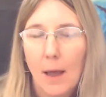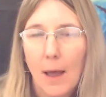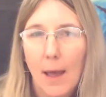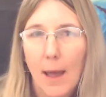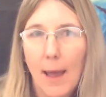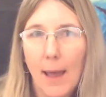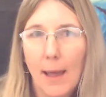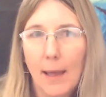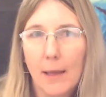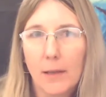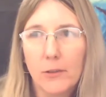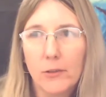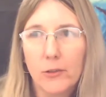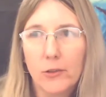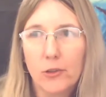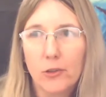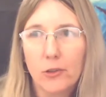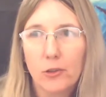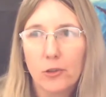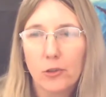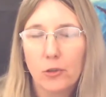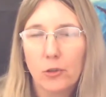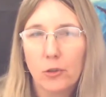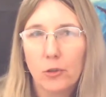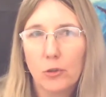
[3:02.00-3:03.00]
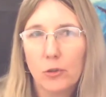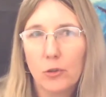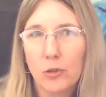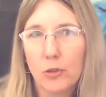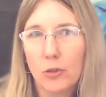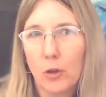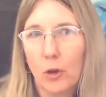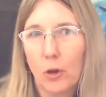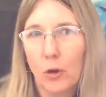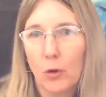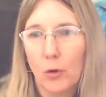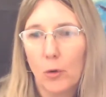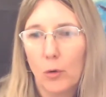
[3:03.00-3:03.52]
and
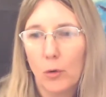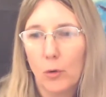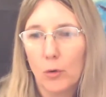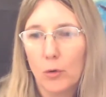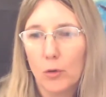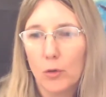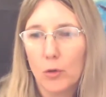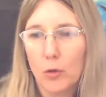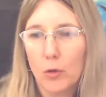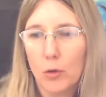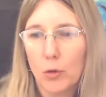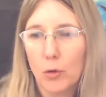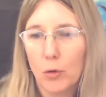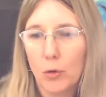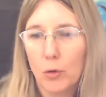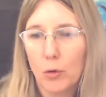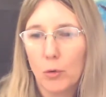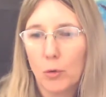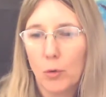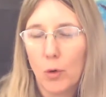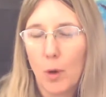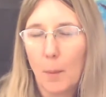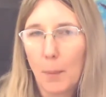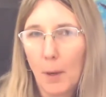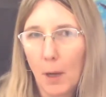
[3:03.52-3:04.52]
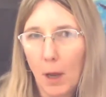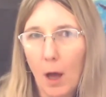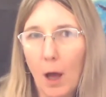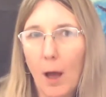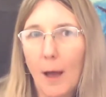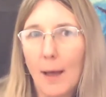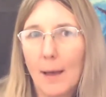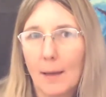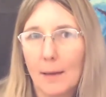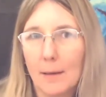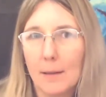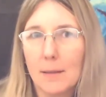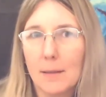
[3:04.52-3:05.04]
so to apply
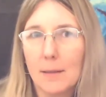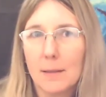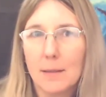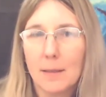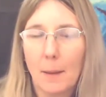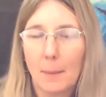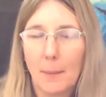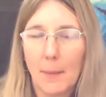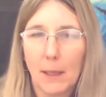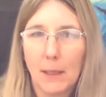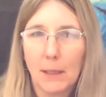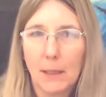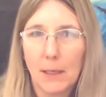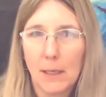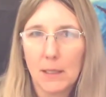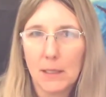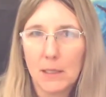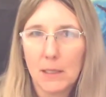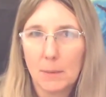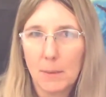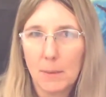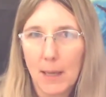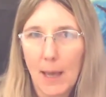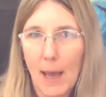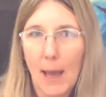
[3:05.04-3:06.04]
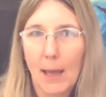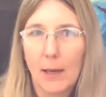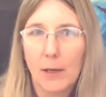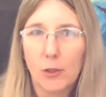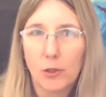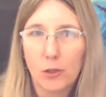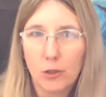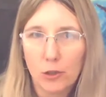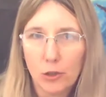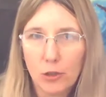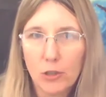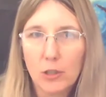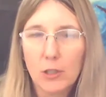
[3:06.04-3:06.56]
it, something needs to be
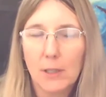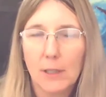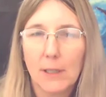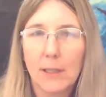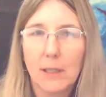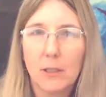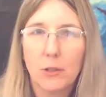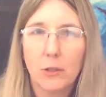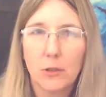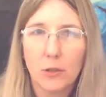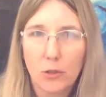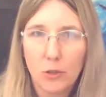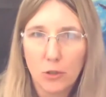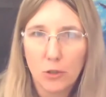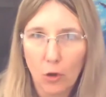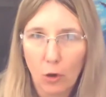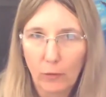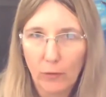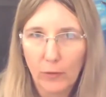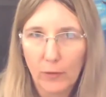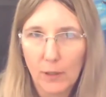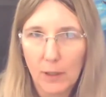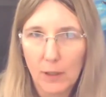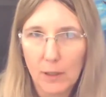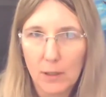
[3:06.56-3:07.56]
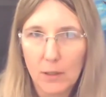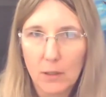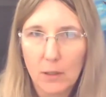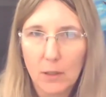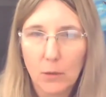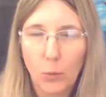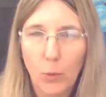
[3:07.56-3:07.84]
added usually to soften it,